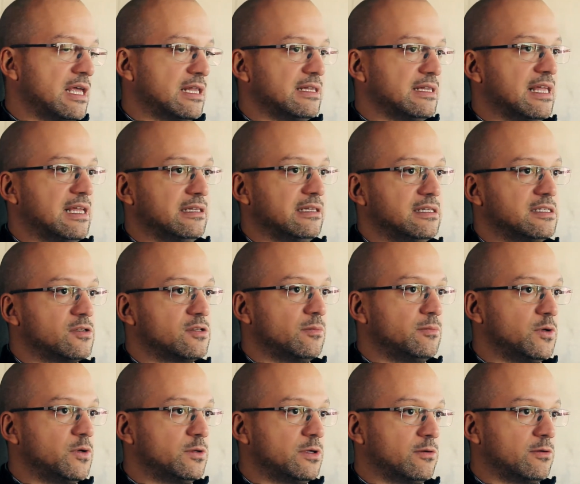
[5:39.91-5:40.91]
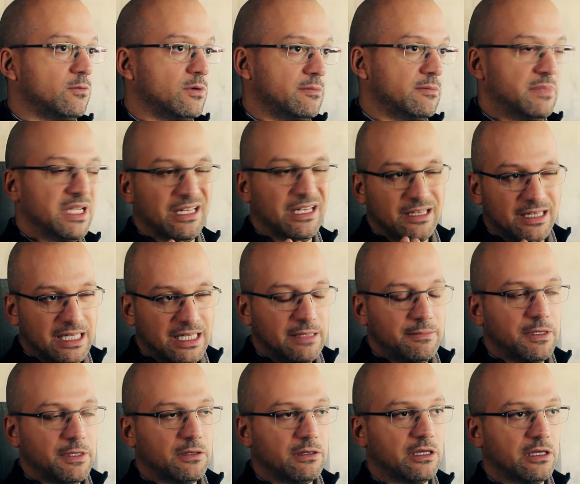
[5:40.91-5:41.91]
then this computer will be
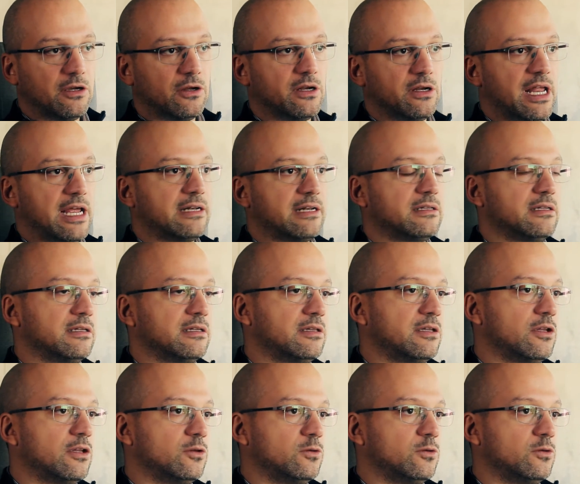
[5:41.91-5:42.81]
typically connected